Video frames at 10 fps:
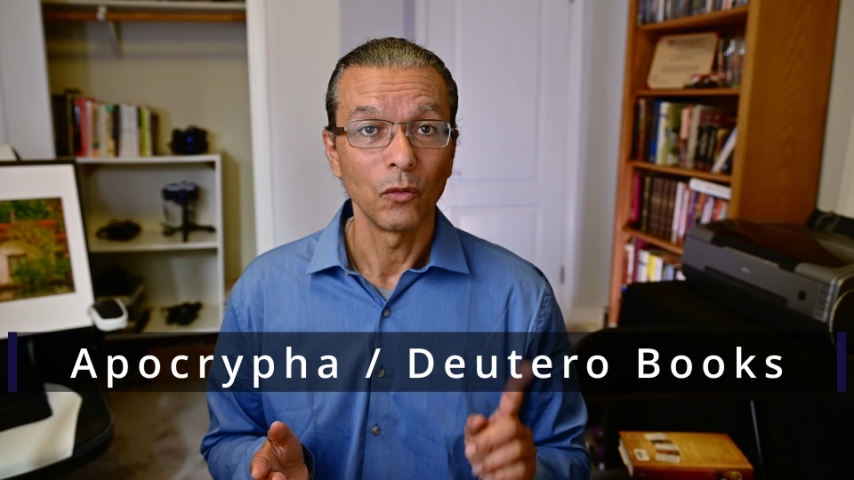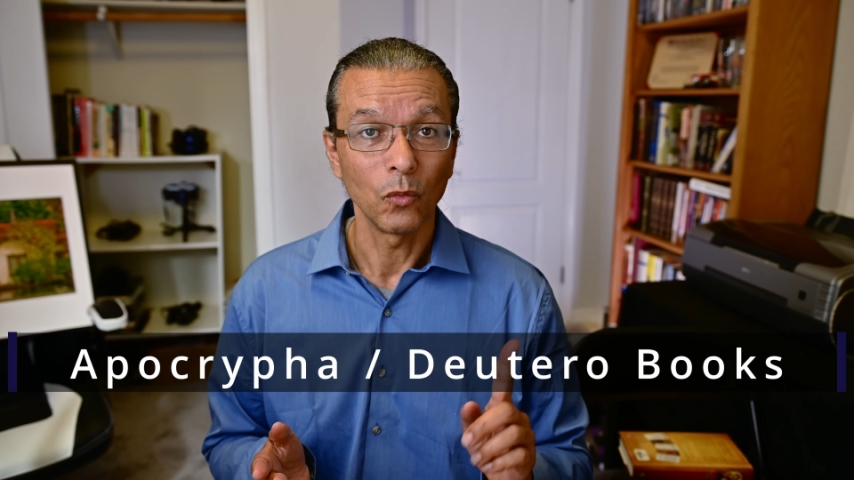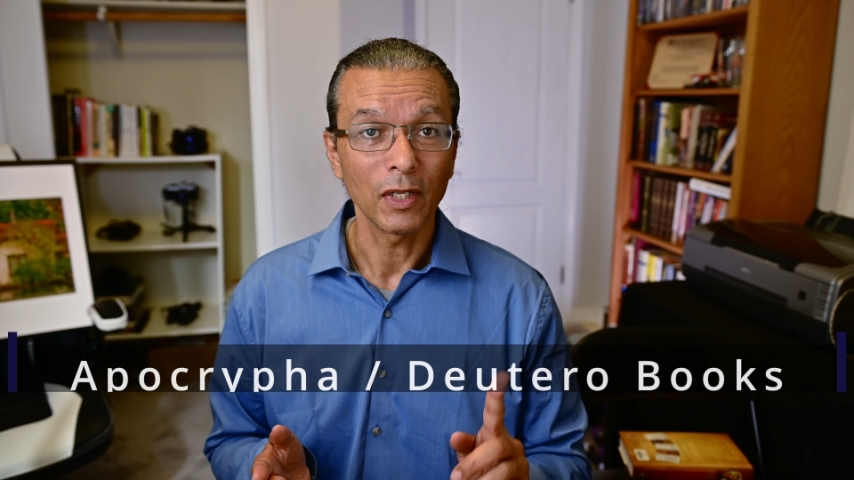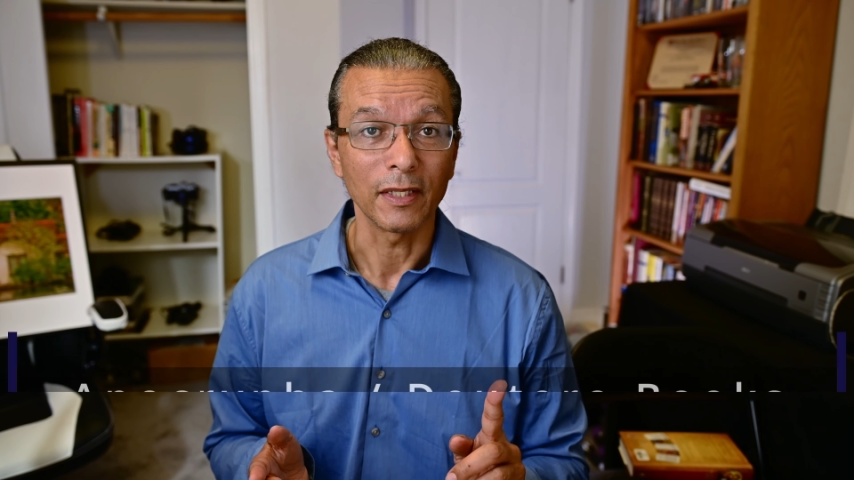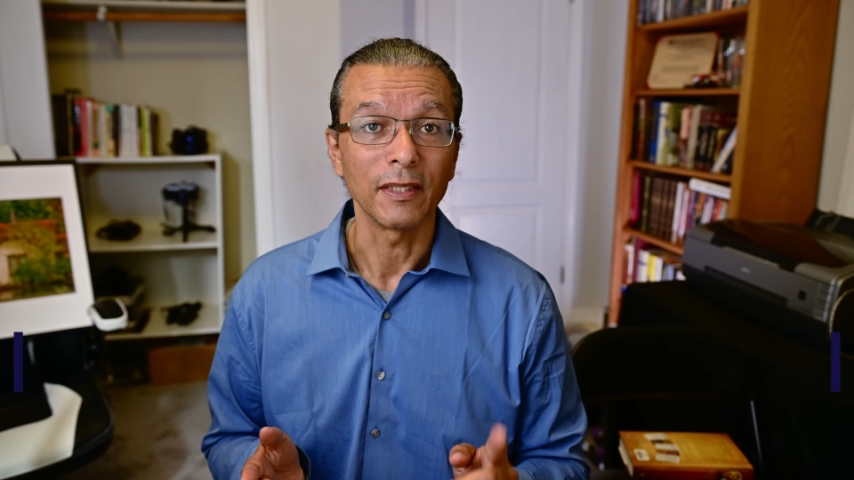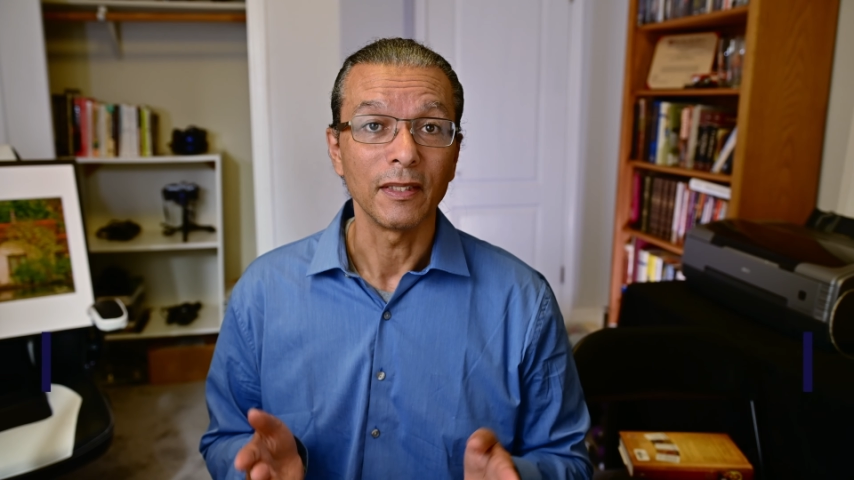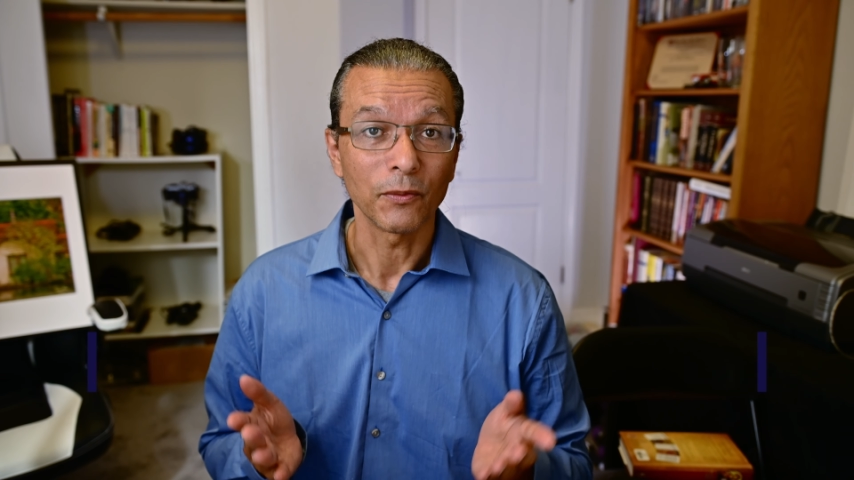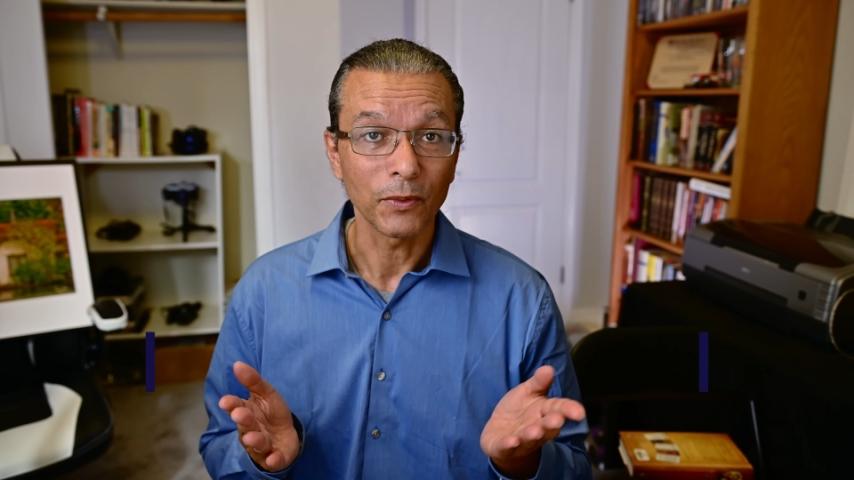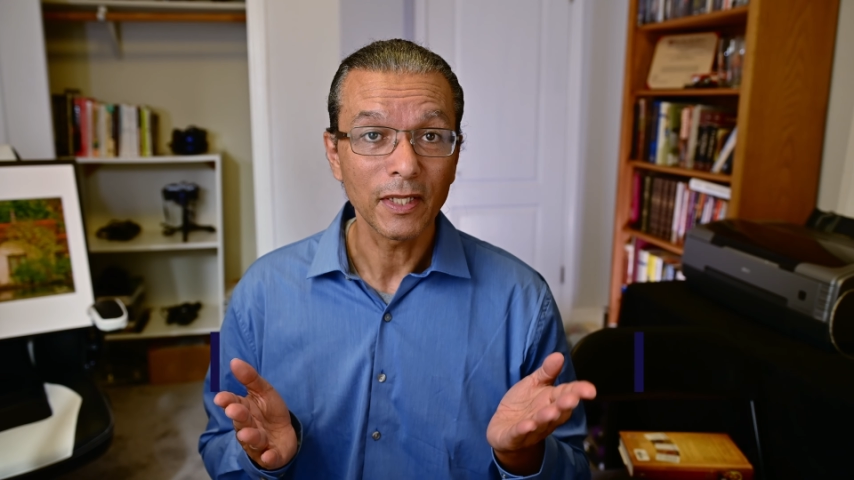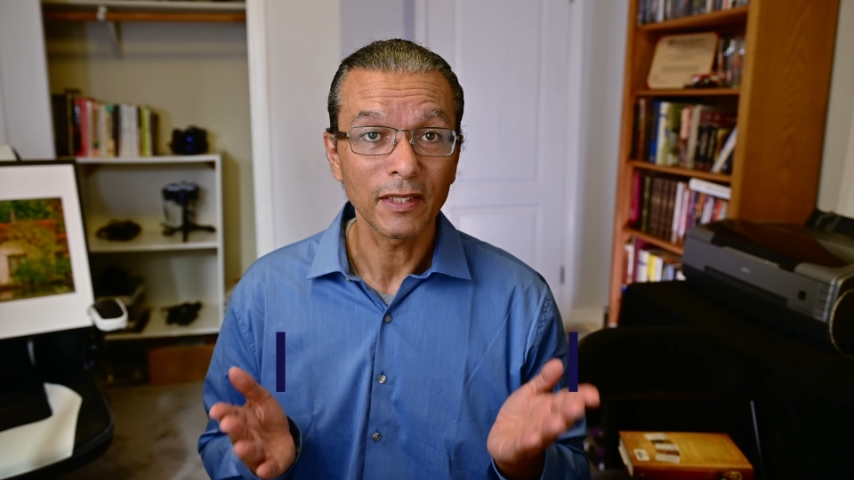1,
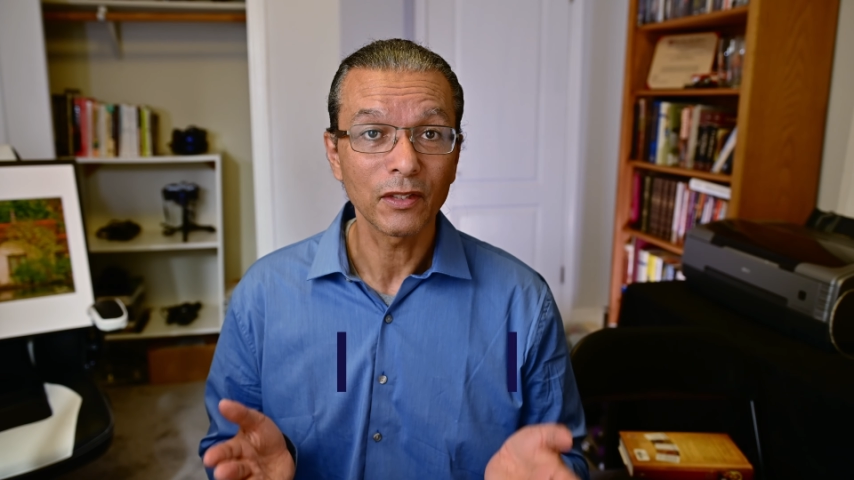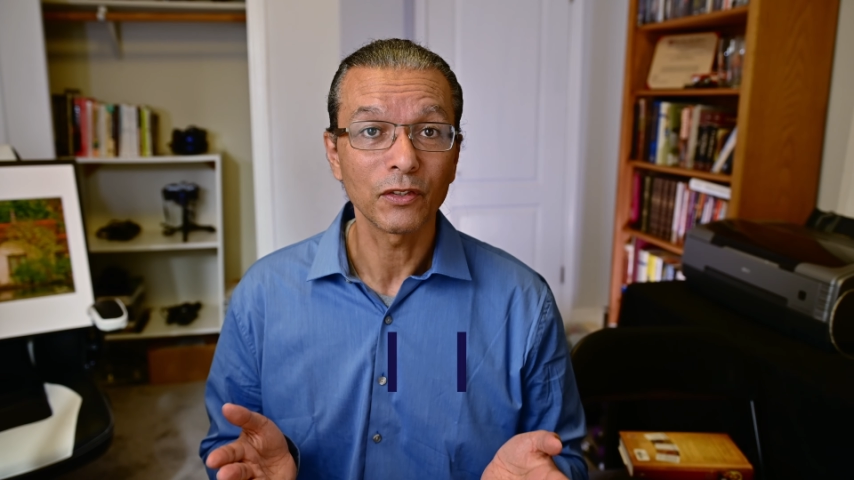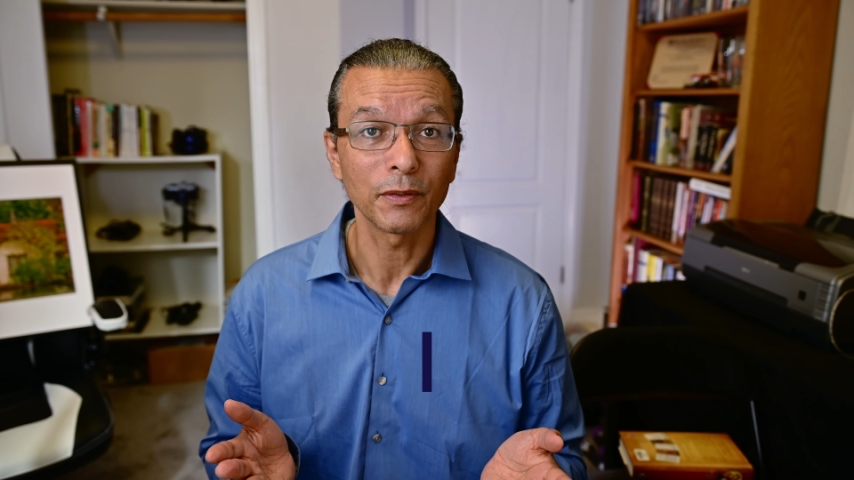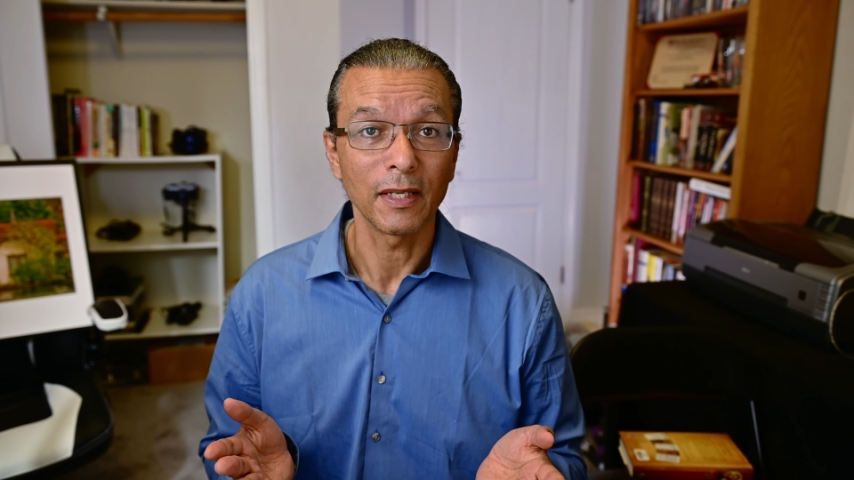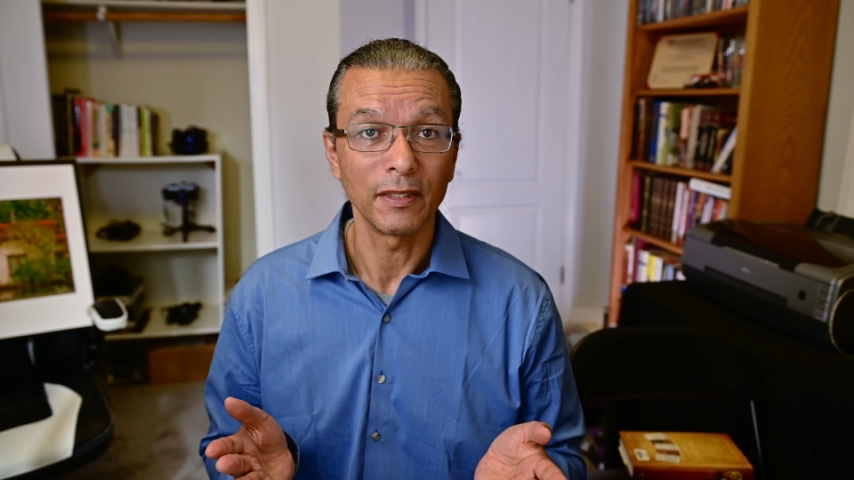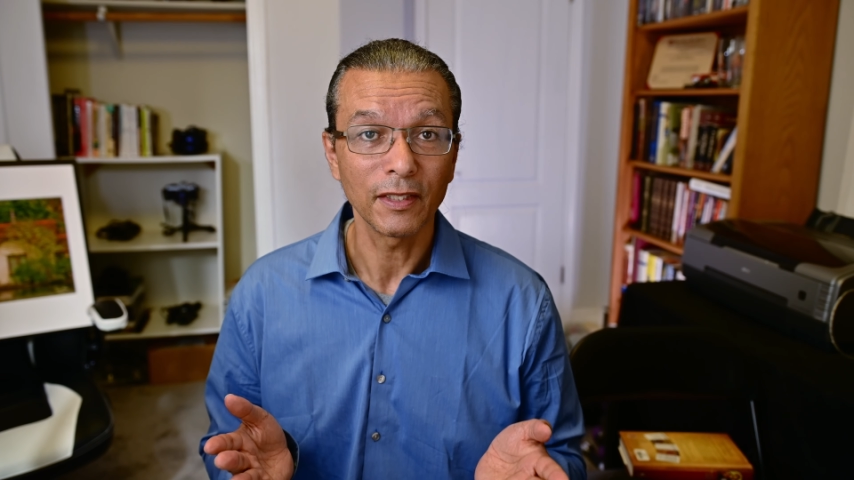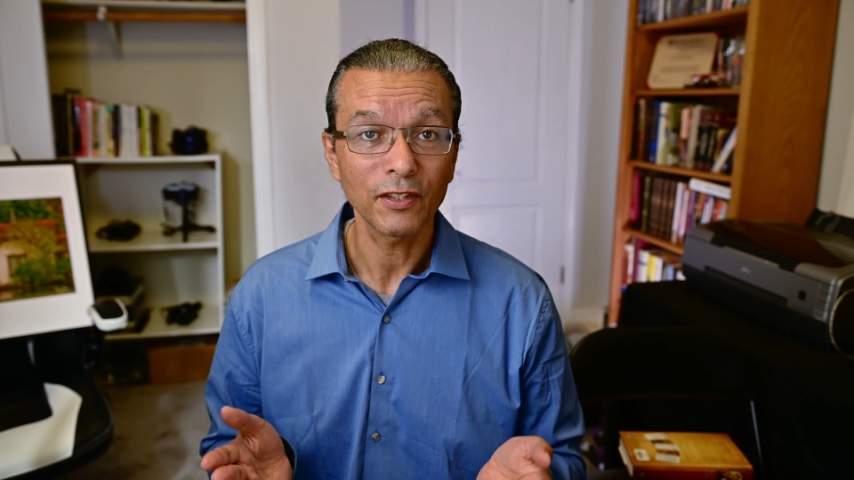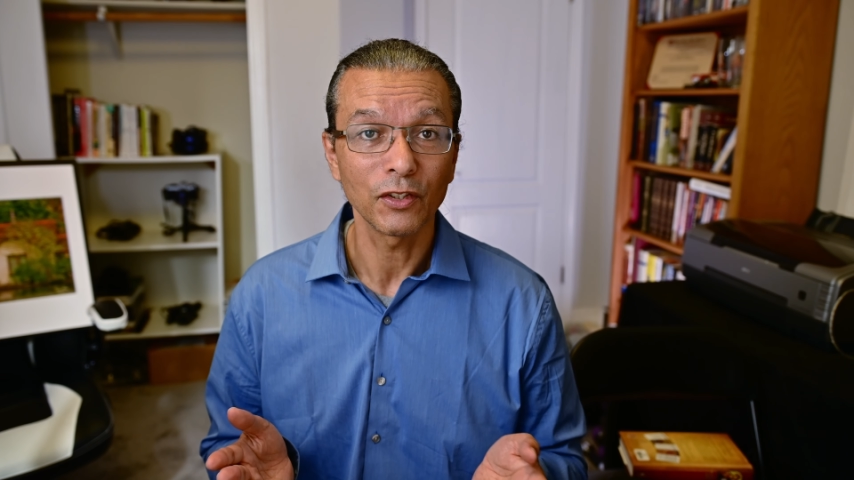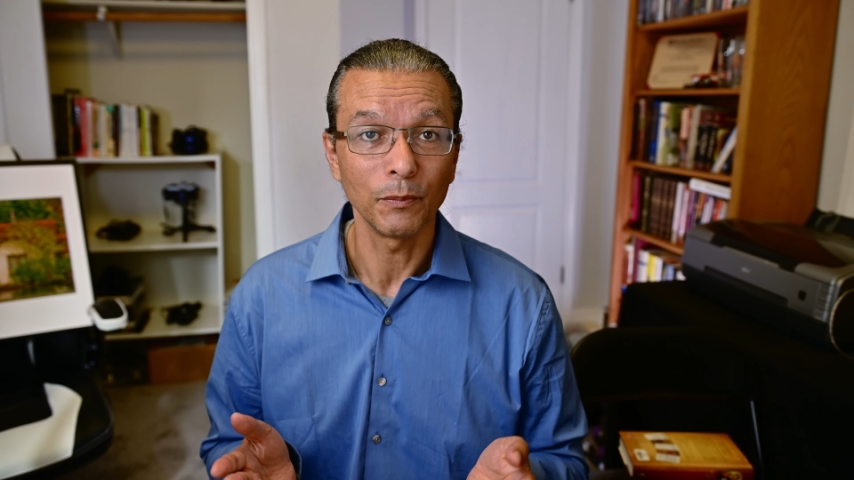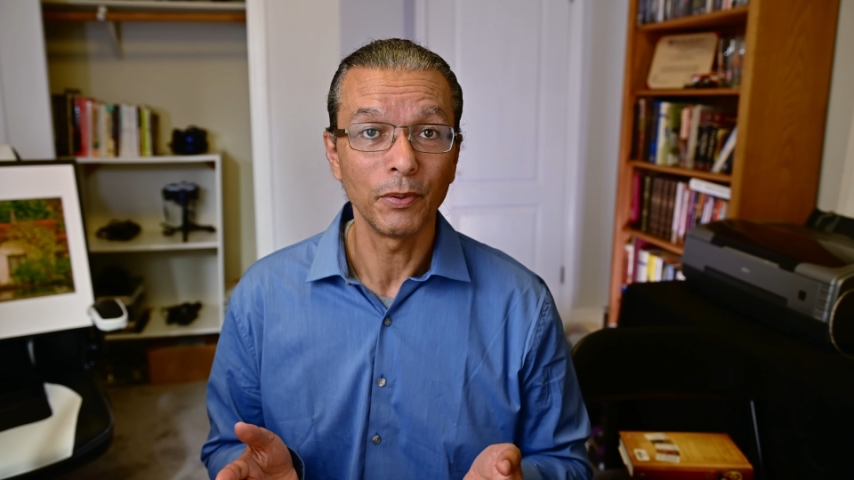reading those
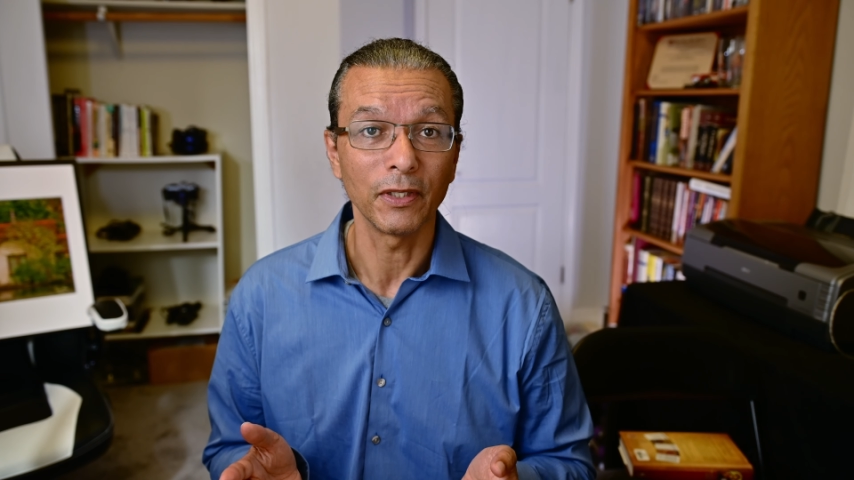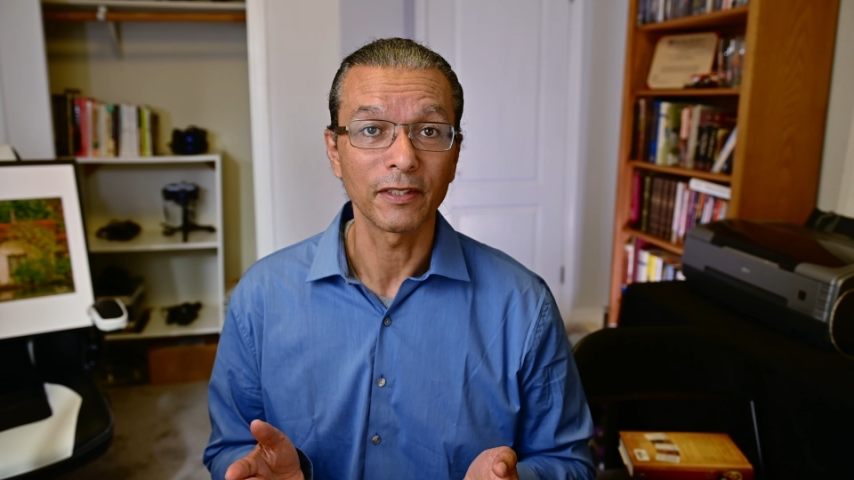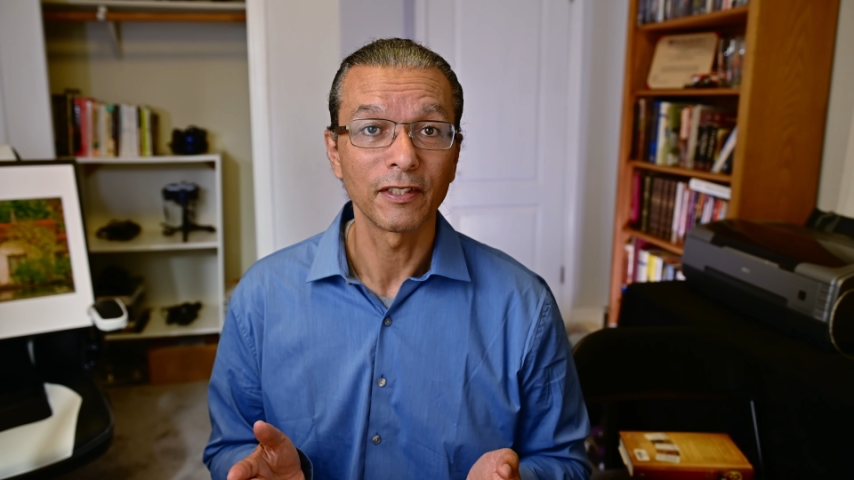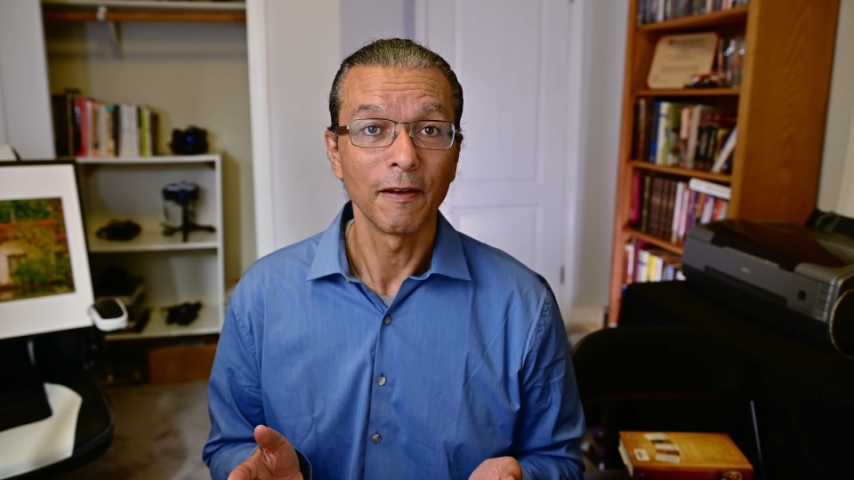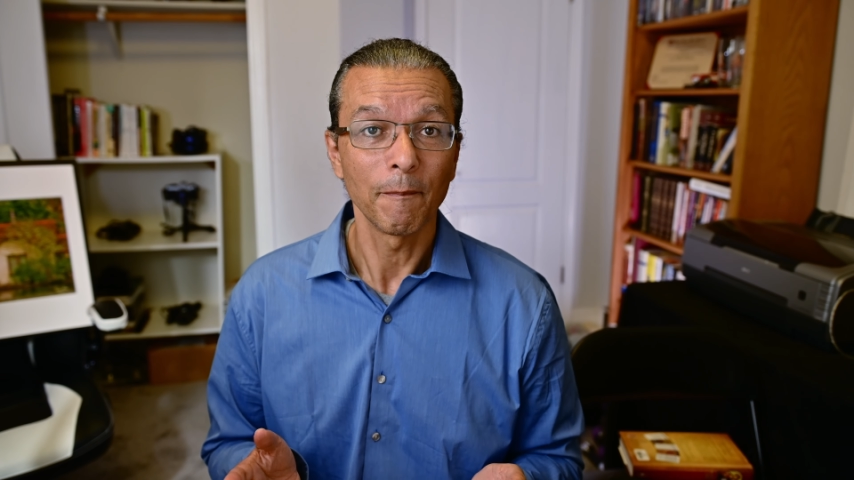additional books